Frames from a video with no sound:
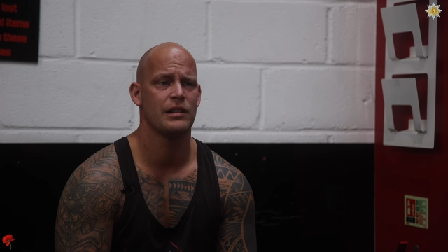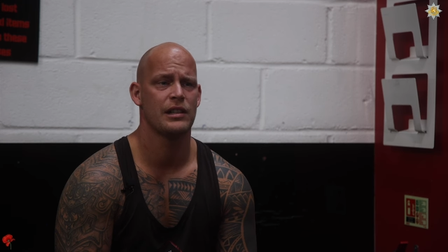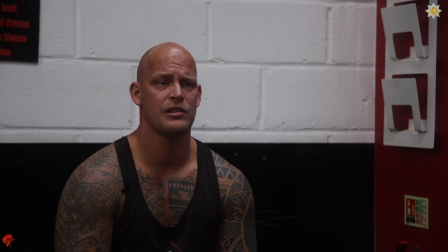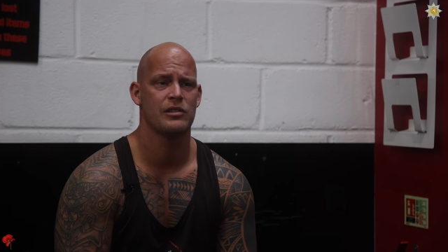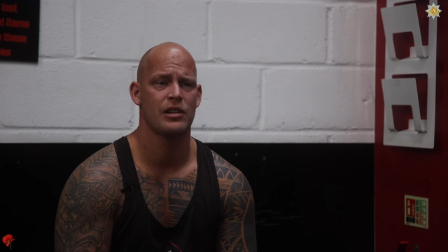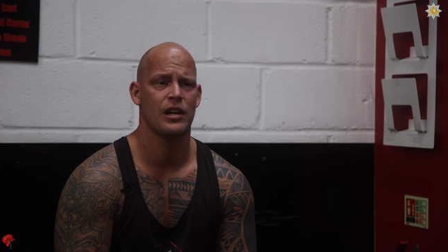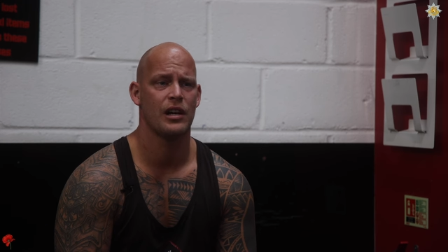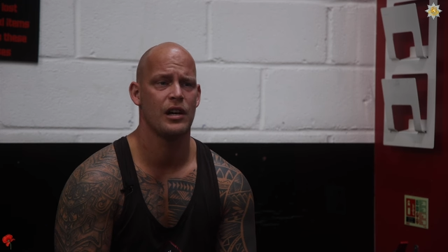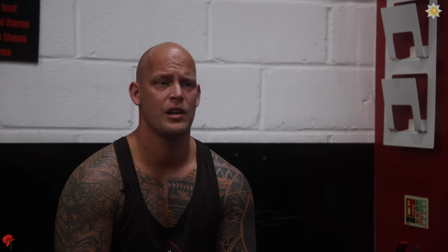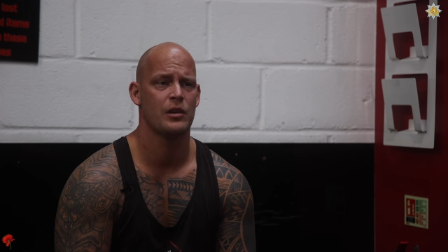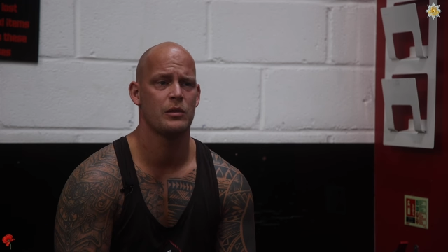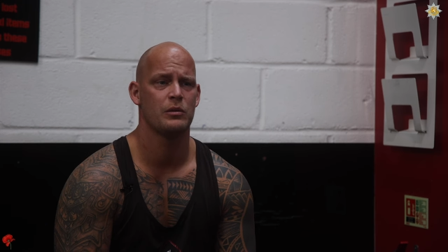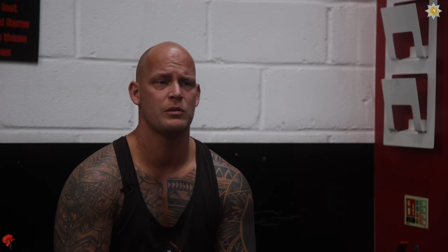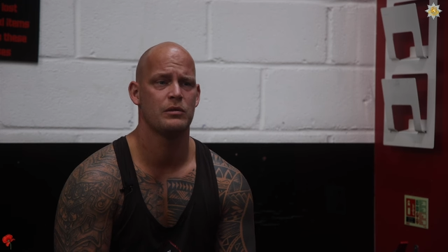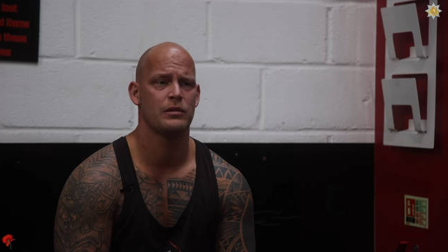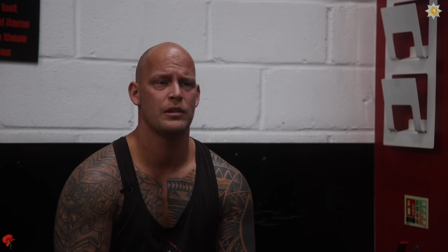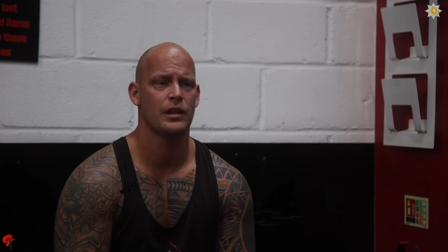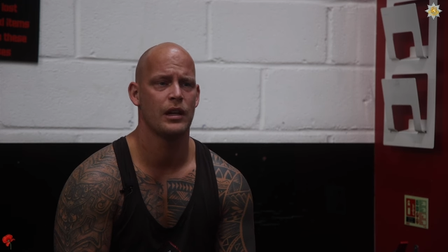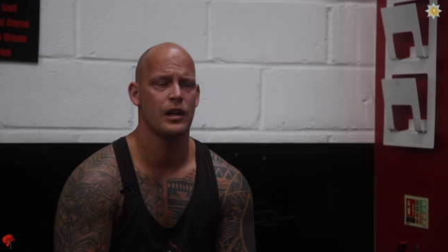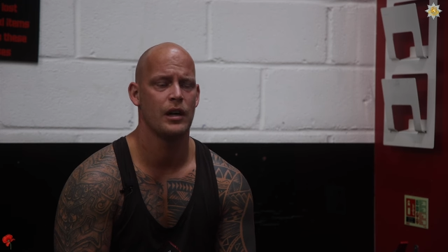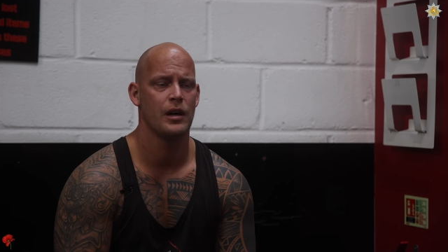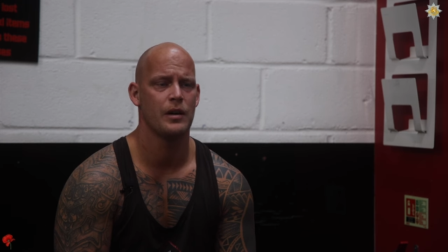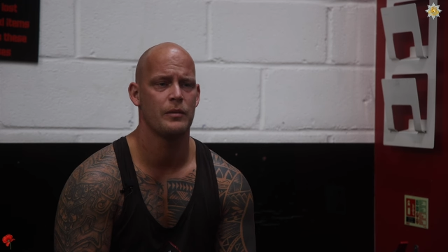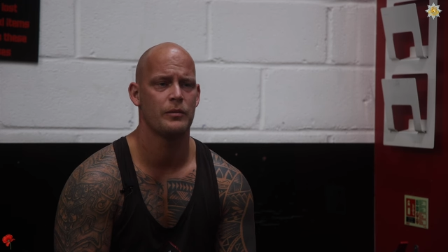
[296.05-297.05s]
as a whole
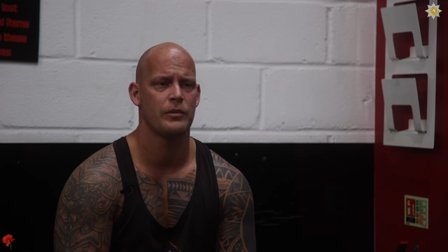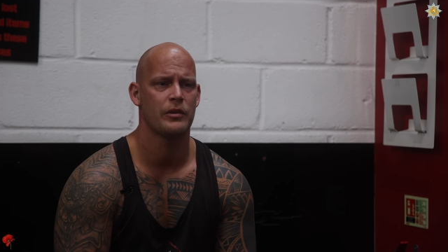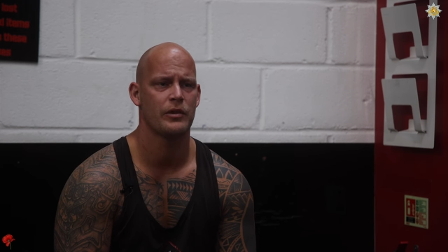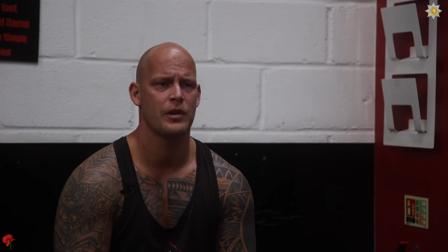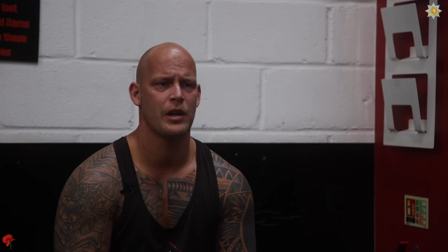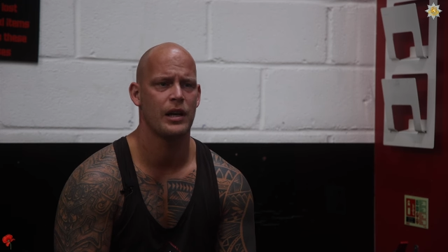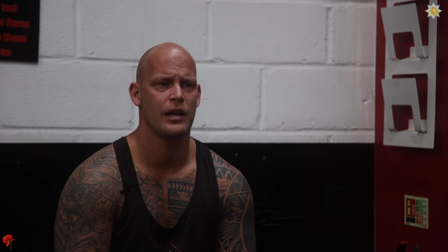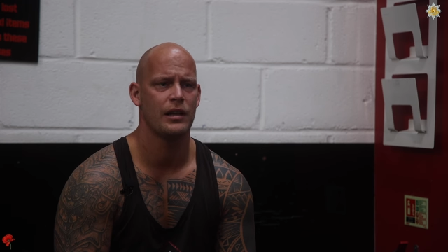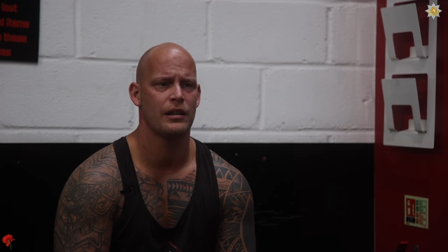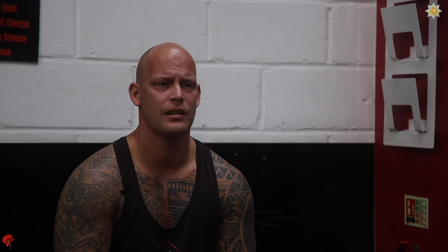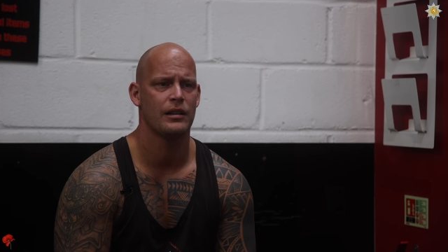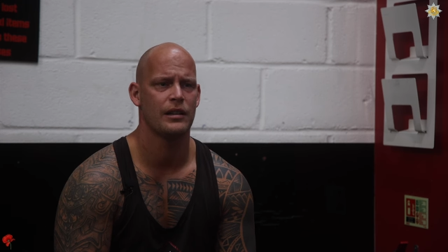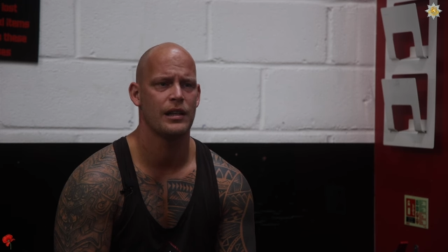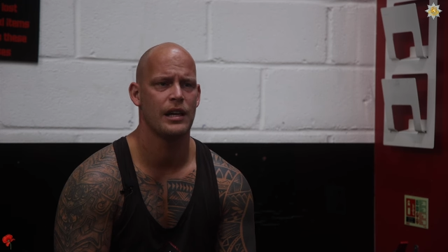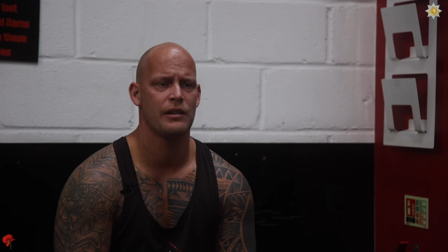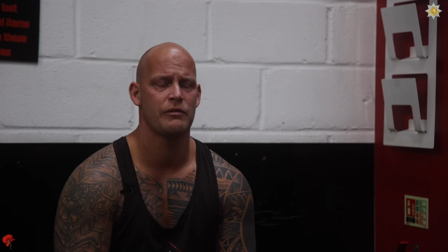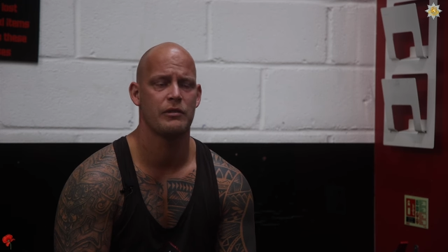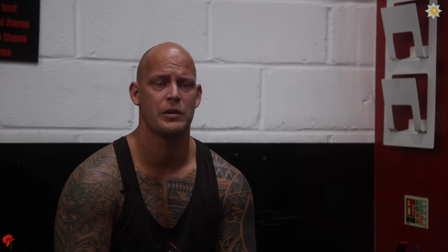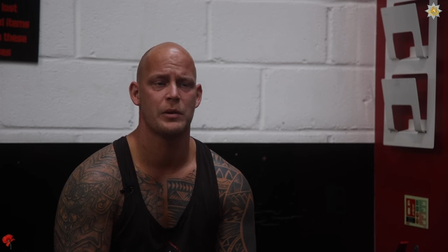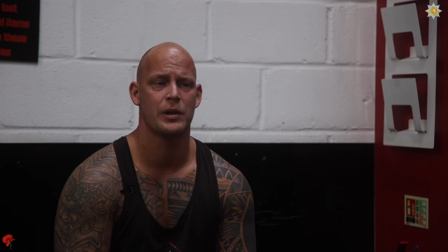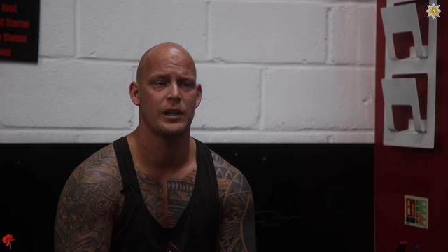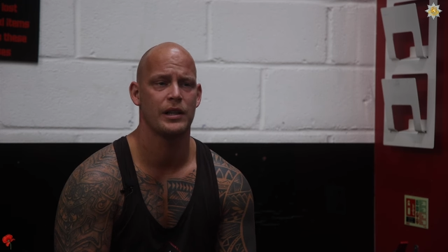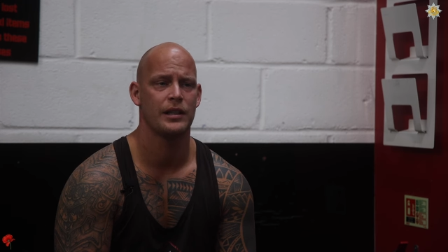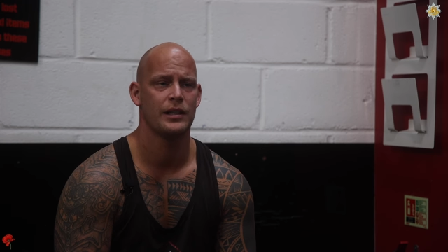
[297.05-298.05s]
um, throughout
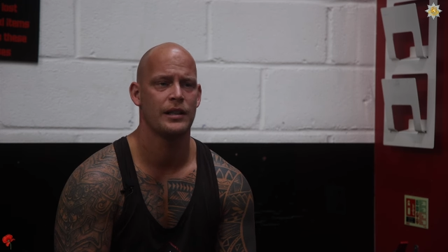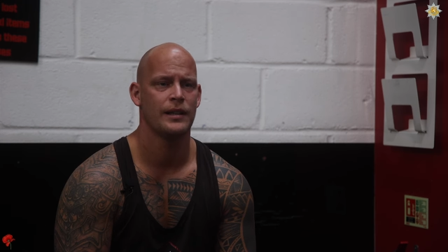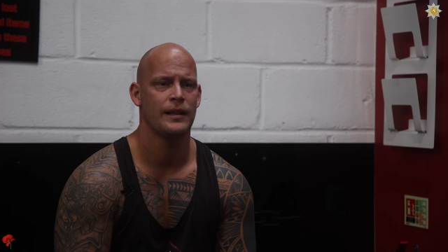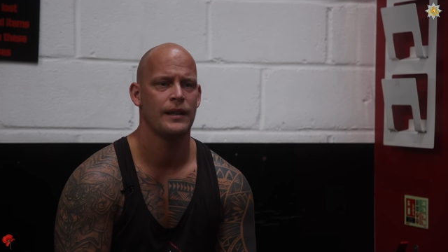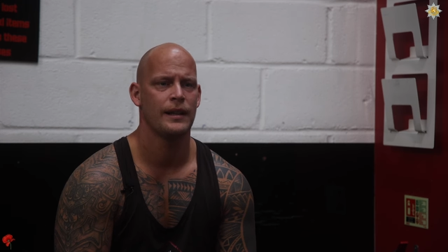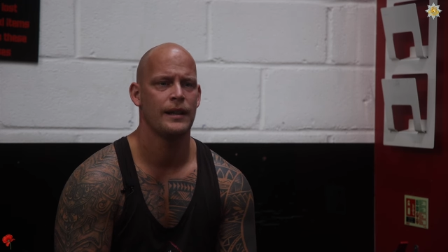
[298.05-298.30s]
everywhere.